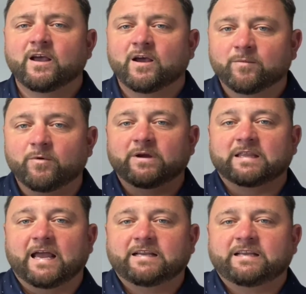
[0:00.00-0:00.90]
but we'd
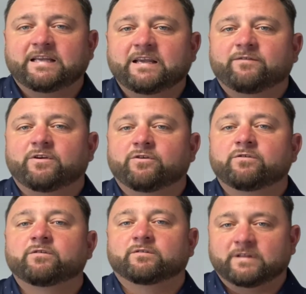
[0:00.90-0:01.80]
like to give you
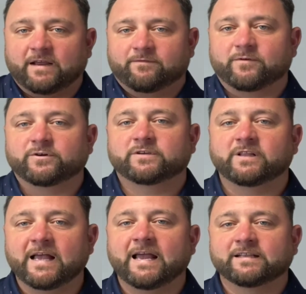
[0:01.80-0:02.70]
that first
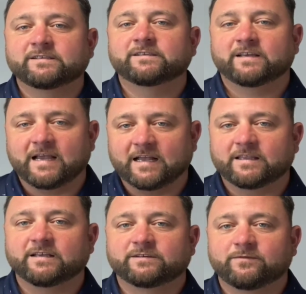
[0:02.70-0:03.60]
glance at
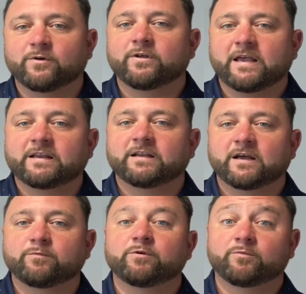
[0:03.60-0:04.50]
this full
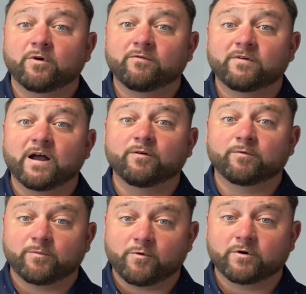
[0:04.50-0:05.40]
ADW profile
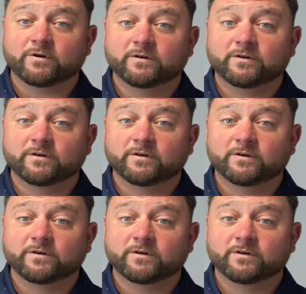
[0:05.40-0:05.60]
report.